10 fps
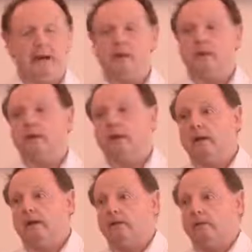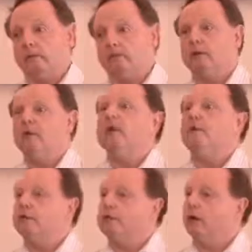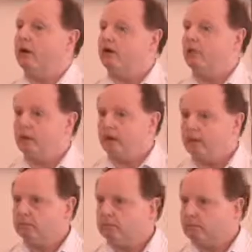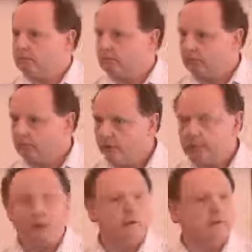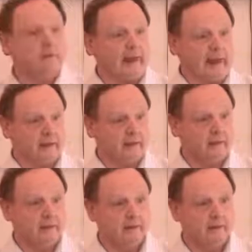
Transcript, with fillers: managing classrooms, the children will respond to that.